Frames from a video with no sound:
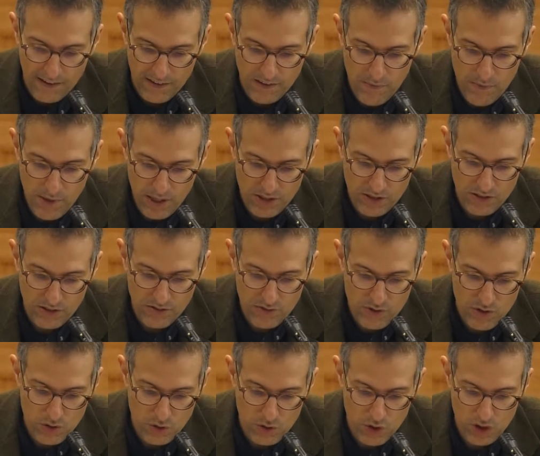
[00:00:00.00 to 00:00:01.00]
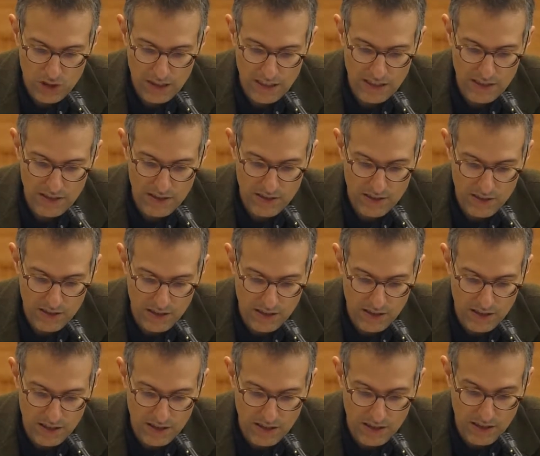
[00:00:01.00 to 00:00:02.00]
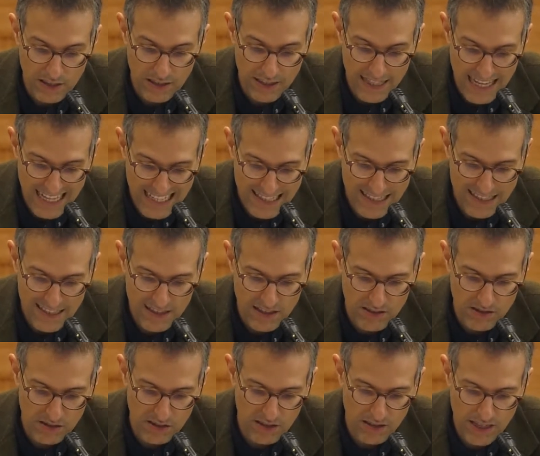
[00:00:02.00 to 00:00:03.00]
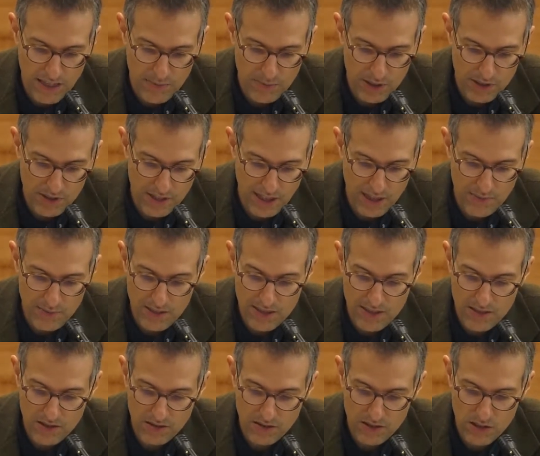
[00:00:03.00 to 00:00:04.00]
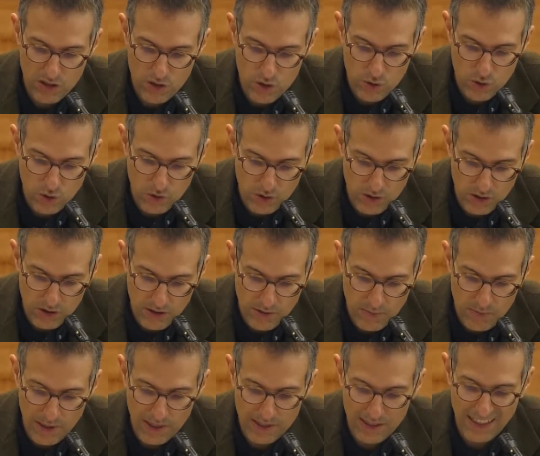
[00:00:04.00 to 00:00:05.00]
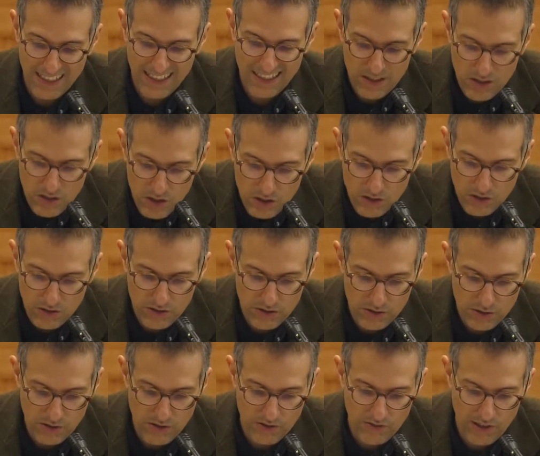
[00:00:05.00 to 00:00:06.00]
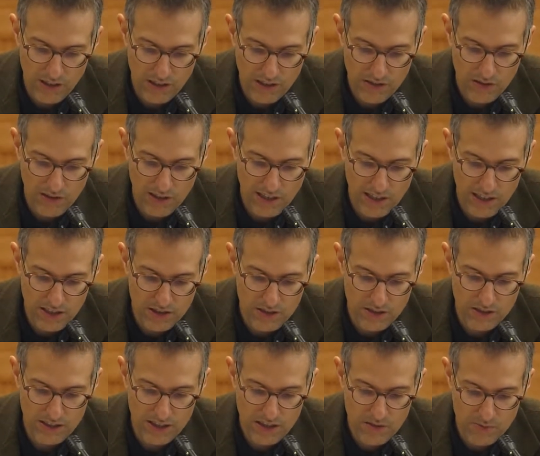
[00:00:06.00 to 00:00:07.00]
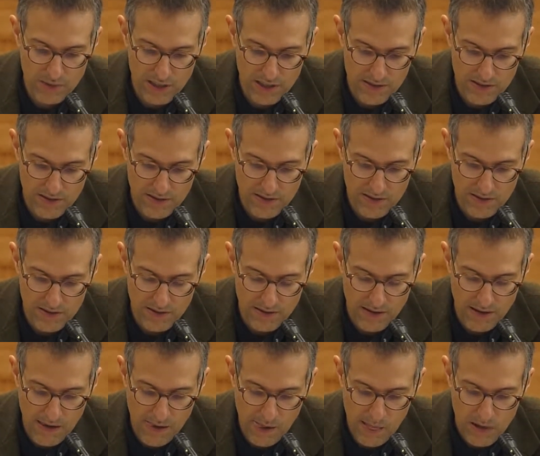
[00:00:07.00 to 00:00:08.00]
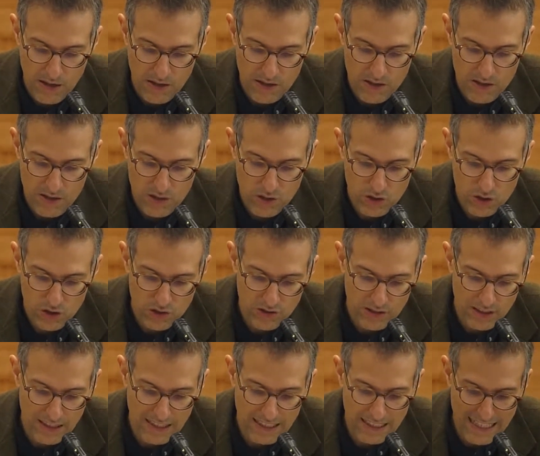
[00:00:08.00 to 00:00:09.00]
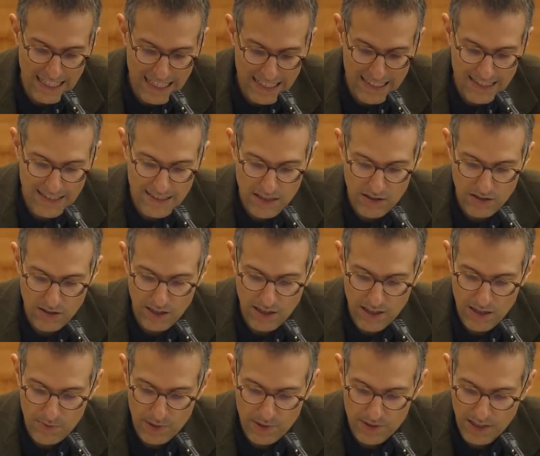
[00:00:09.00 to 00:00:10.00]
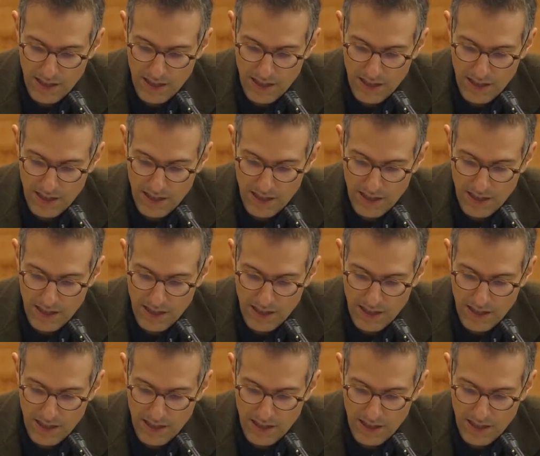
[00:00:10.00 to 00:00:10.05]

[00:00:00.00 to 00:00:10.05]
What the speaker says: The measure of socially necessary labor time is not external, but internal to the very relation it expresses. Socially necessary labor